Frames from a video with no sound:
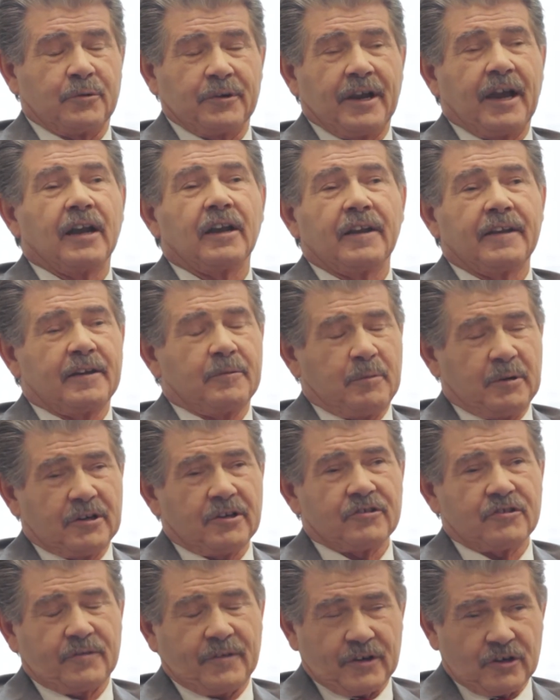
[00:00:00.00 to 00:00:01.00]
reality,
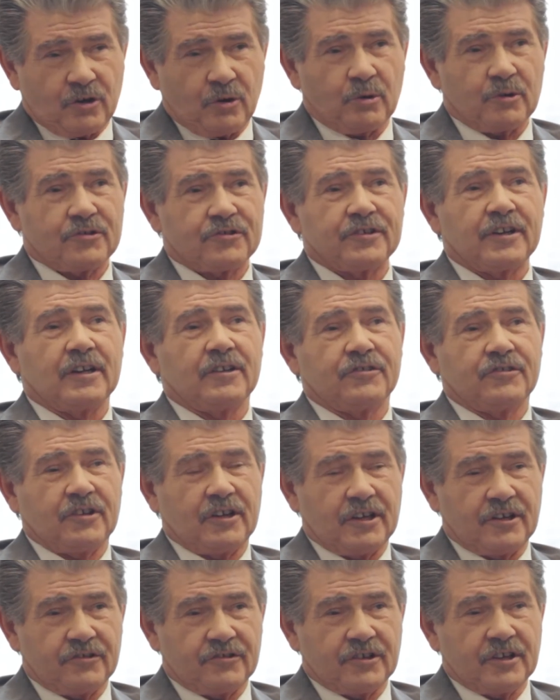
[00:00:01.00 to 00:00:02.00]
because of our courts now,
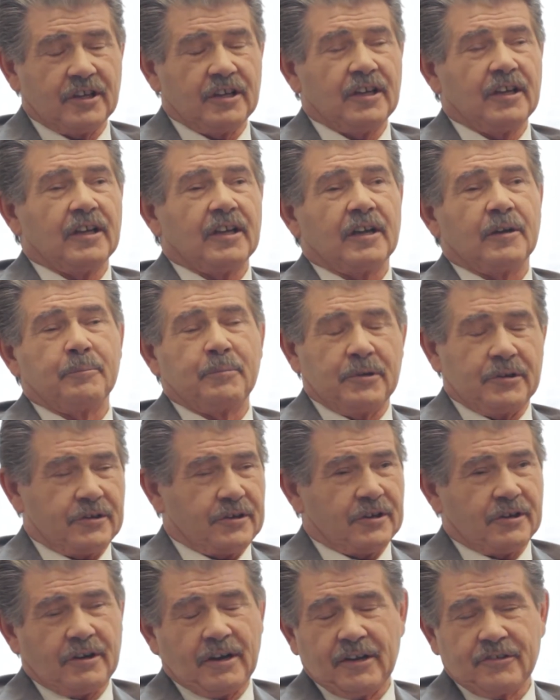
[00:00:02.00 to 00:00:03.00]
says a
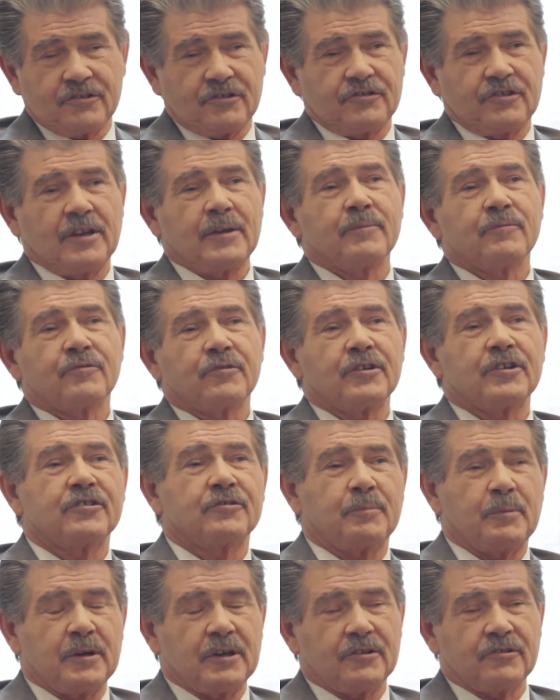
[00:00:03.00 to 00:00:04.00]
billionaire has the same free
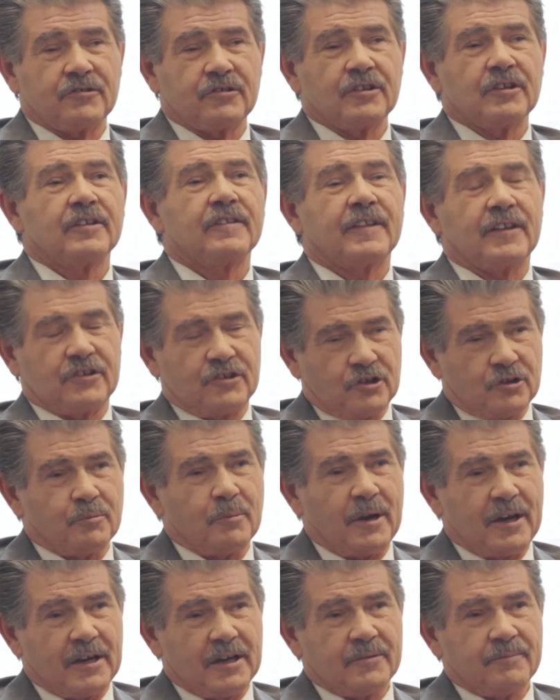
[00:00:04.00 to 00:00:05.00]
speech that you
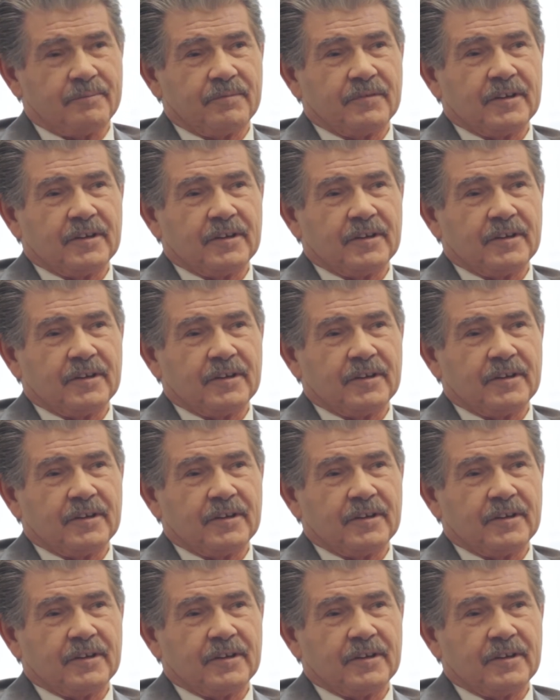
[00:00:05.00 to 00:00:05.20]
may.